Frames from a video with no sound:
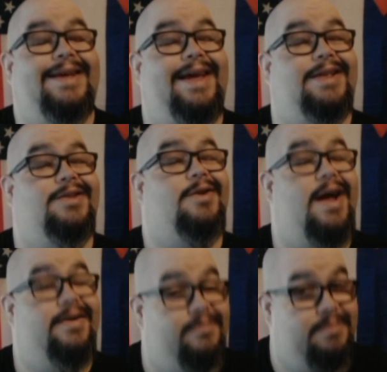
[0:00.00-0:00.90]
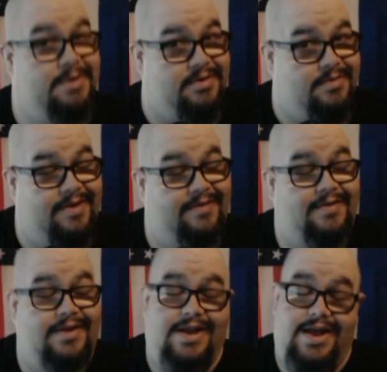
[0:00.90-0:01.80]
and you haven't been
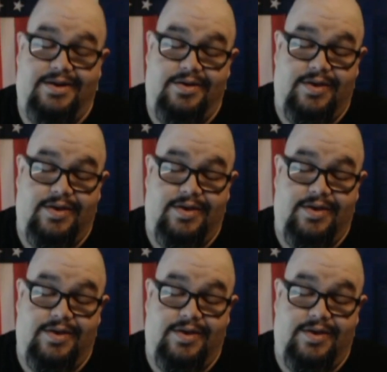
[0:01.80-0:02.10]
arrested. I don't know.